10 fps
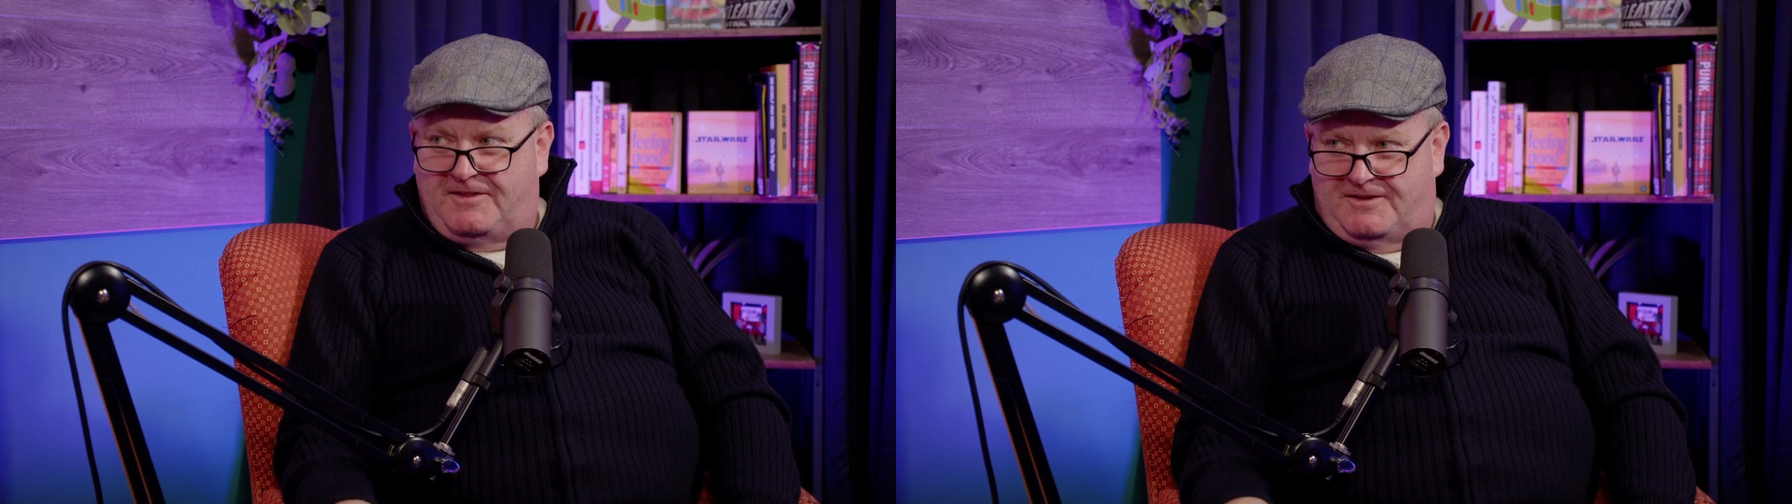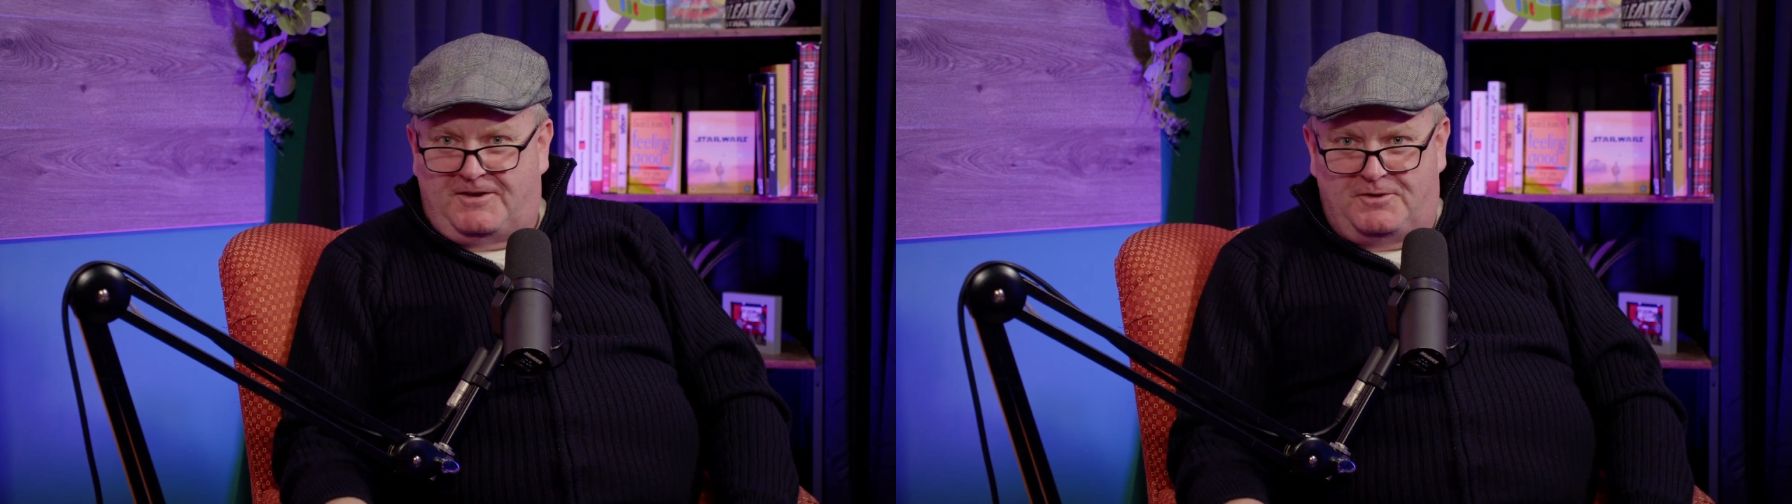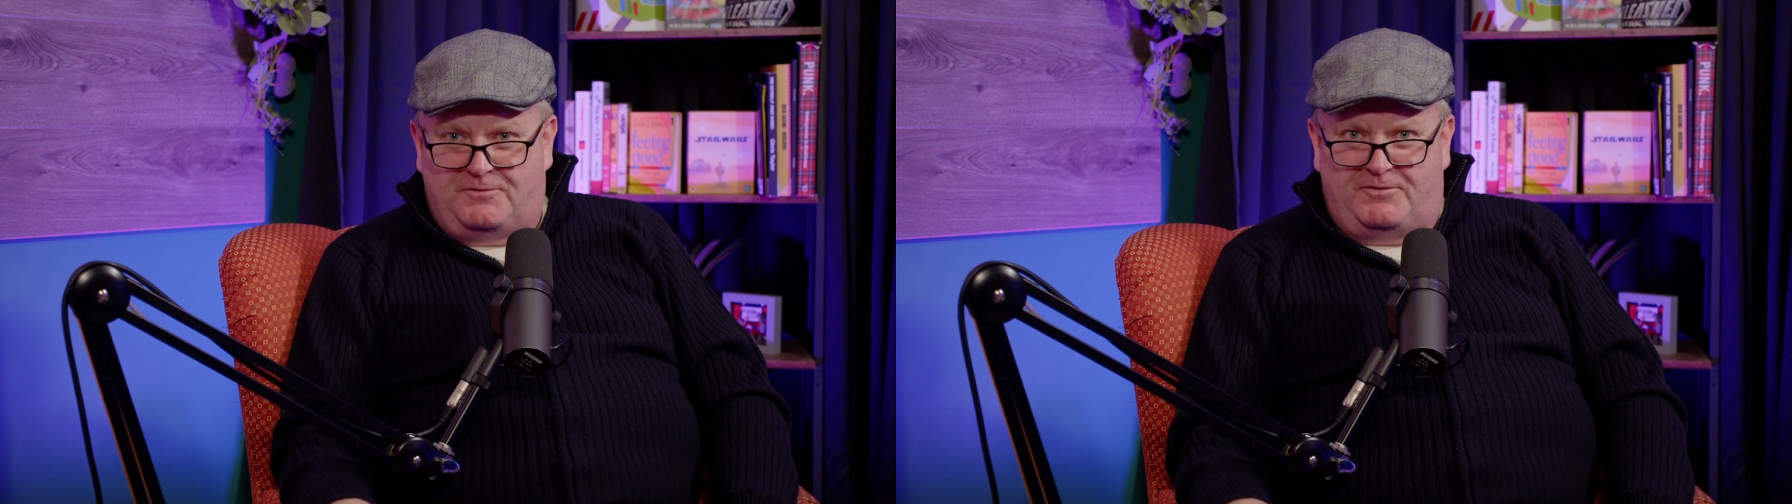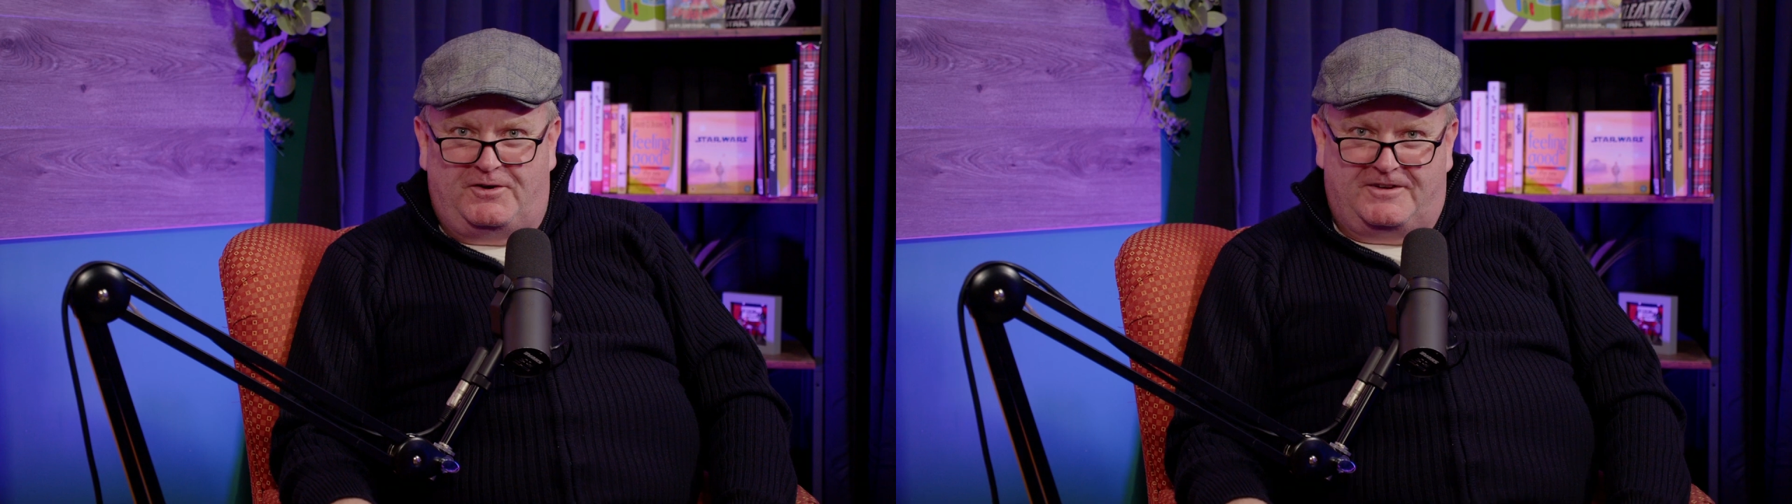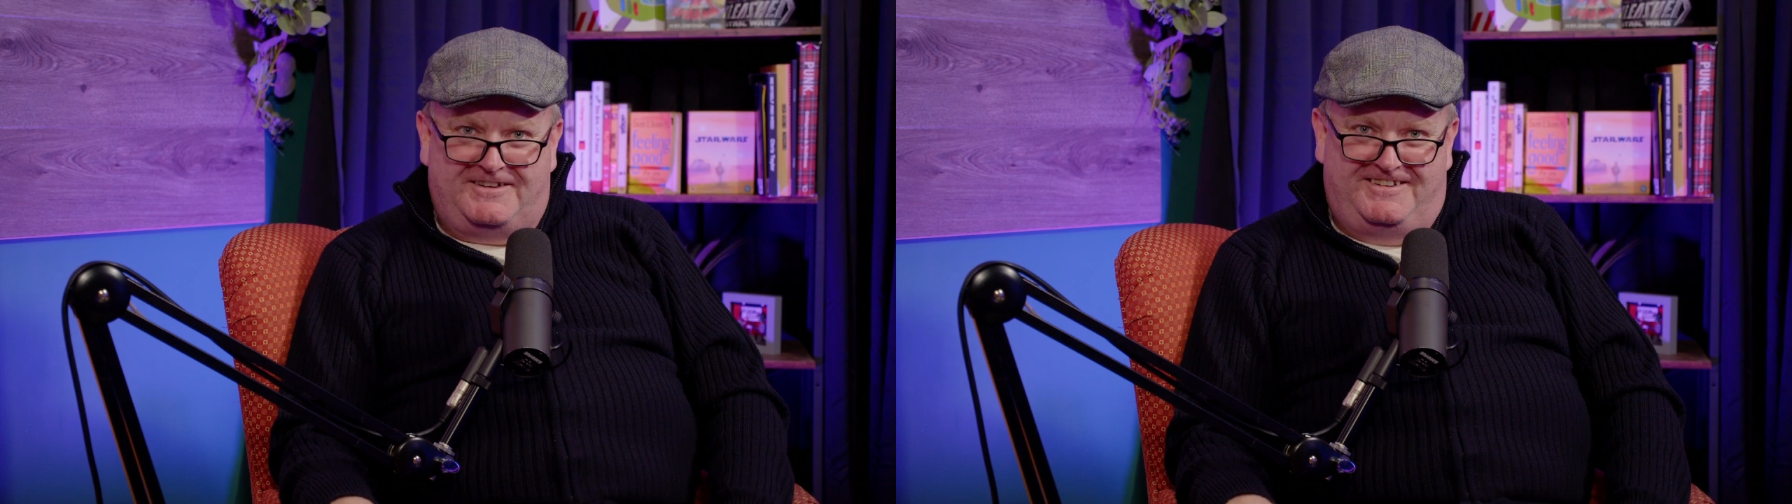think you're
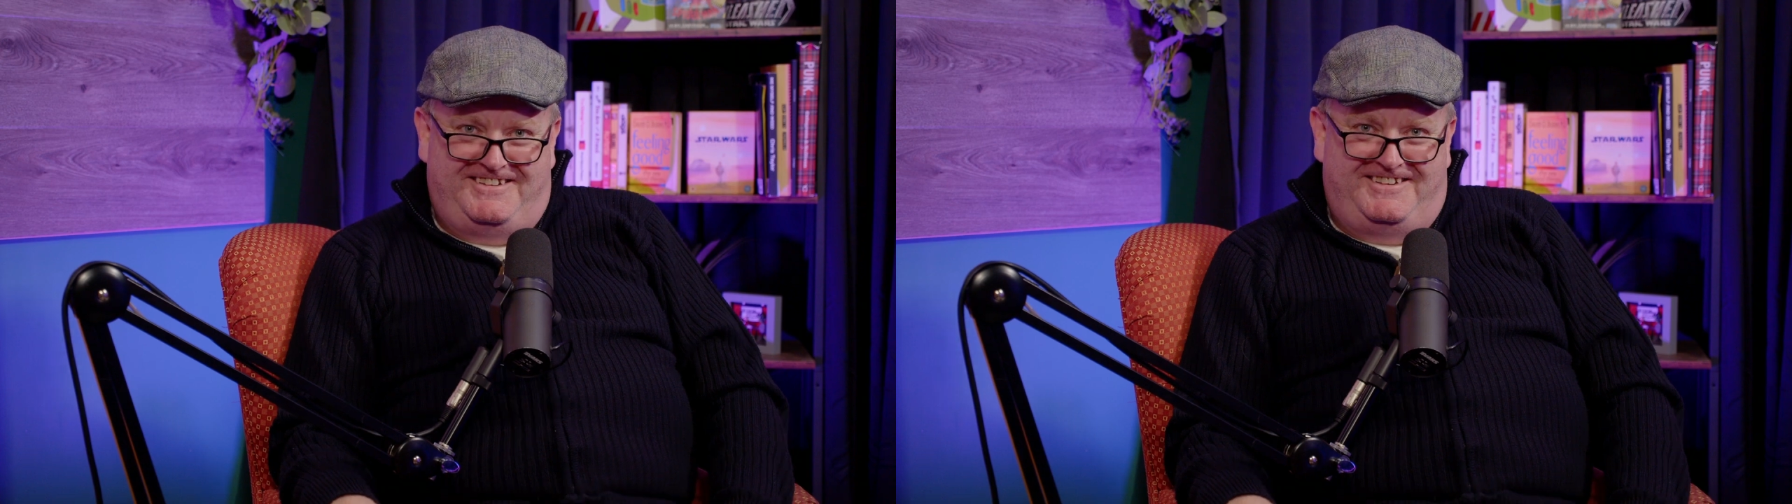fucked.